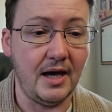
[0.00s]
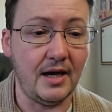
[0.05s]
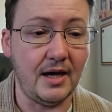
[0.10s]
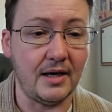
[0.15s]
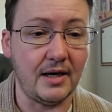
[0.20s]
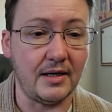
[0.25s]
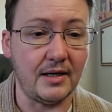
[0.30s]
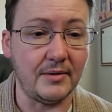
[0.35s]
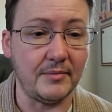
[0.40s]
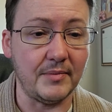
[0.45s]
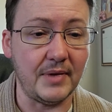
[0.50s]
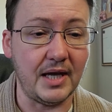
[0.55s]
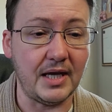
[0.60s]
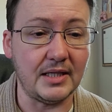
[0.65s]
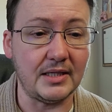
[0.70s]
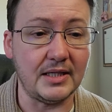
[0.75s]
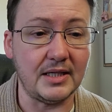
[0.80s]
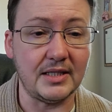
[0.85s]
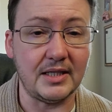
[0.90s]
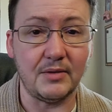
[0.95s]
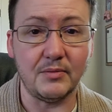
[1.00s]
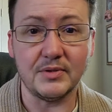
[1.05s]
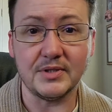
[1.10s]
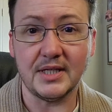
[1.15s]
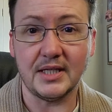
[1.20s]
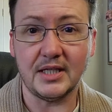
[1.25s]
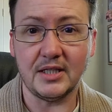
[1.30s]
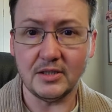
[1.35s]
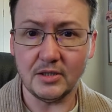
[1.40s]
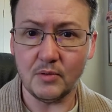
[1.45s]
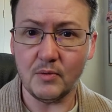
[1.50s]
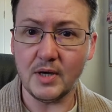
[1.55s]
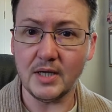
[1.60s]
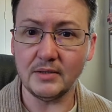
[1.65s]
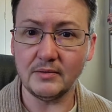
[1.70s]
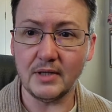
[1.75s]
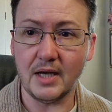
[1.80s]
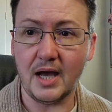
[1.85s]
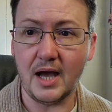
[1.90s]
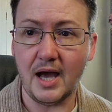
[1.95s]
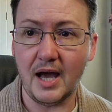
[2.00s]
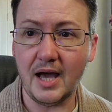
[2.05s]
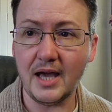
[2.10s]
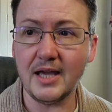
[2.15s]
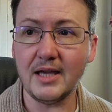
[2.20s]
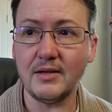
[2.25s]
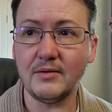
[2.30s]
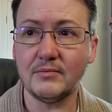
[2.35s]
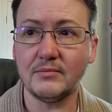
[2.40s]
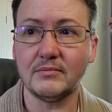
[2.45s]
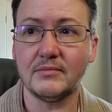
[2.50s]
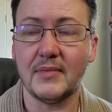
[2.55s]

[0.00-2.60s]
Um, and then he was like, you know what? I